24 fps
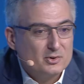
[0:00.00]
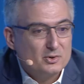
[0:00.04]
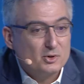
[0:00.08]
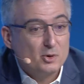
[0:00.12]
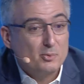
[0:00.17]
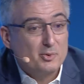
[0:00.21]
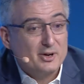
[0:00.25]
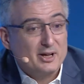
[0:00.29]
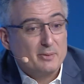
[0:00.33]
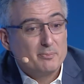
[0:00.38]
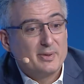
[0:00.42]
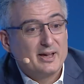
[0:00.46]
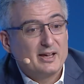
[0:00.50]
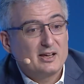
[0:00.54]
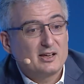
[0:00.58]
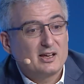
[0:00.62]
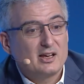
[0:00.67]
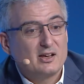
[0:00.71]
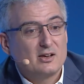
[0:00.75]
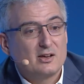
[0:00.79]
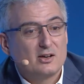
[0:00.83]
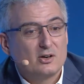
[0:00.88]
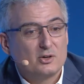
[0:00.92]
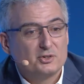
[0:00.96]
European
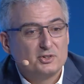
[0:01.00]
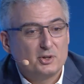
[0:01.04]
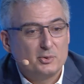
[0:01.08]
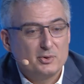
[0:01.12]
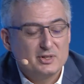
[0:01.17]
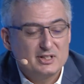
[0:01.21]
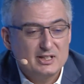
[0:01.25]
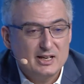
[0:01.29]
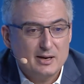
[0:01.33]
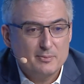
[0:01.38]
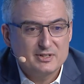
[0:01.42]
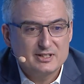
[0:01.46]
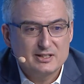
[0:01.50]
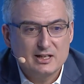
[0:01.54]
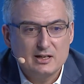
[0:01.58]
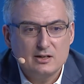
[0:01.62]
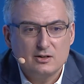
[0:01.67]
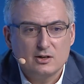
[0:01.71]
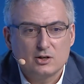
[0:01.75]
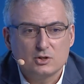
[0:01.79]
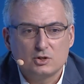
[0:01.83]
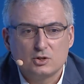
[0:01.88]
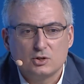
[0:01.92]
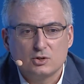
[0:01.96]
Banking Authority. I'm still
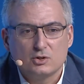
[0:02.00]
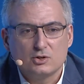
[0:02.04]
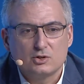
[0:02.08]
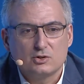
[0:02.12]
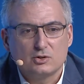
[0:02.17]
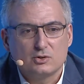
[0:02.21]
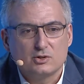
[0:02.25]
not used to